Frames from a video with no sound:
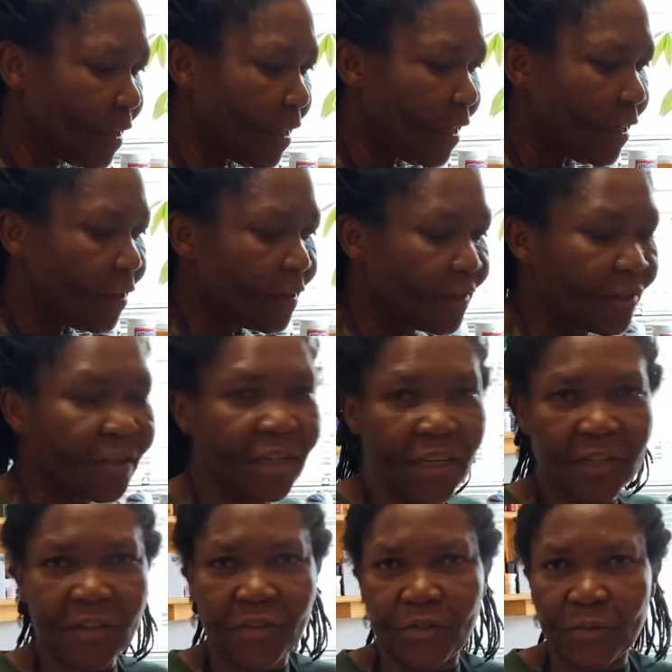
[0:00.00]

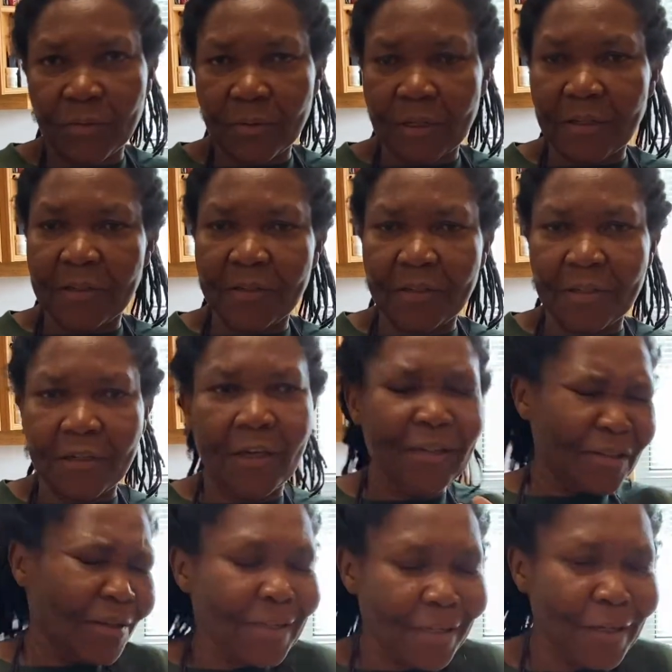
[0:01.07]

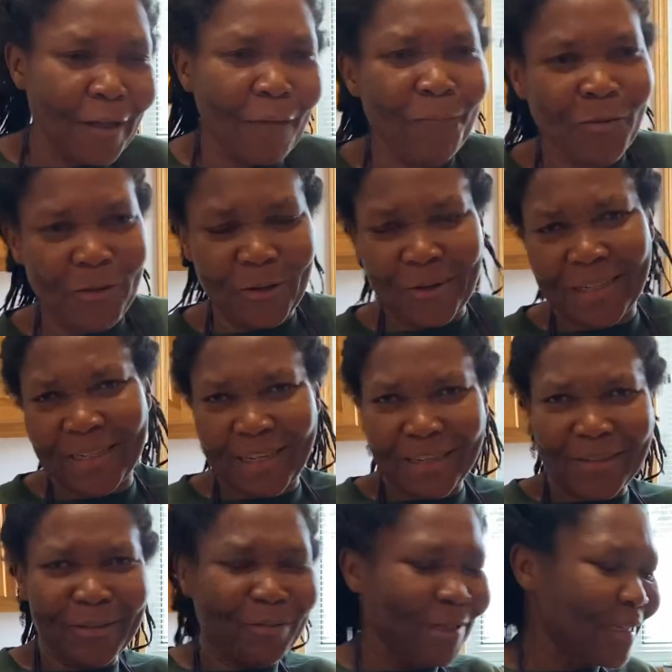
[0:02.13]
doesn't come to your
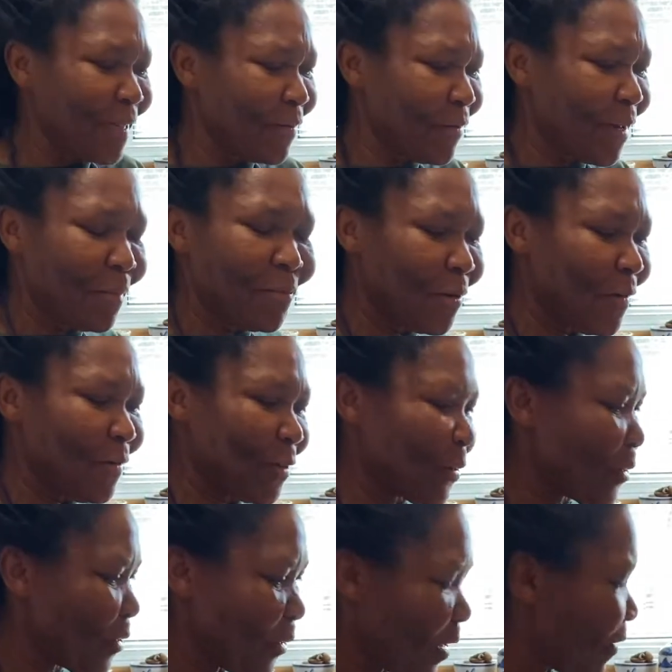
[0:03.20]
taste or whatever, I'm not even
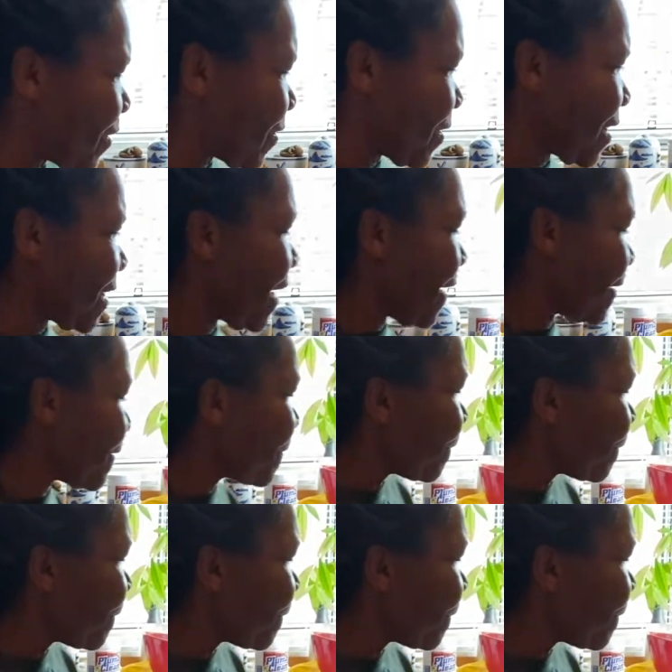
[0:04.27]
sure how to say it.